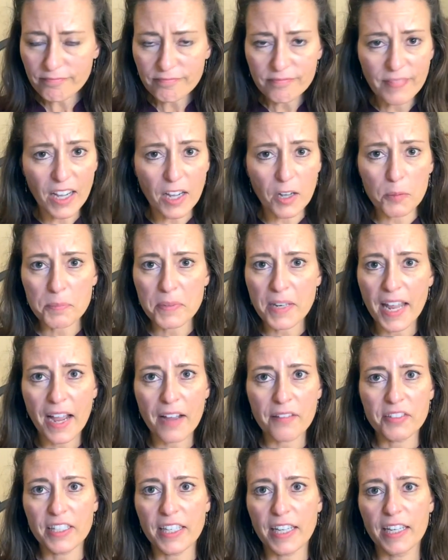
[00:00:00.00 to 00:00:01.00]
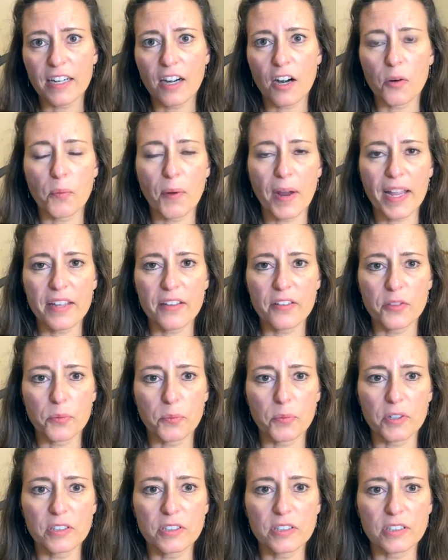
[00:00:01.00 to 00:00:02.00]
help navigate our way in the
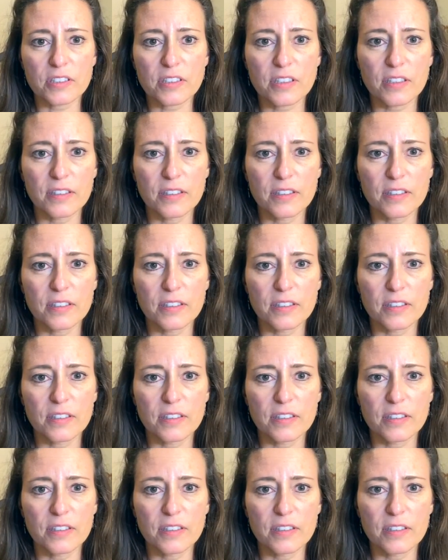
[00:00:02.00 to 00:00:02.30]
world.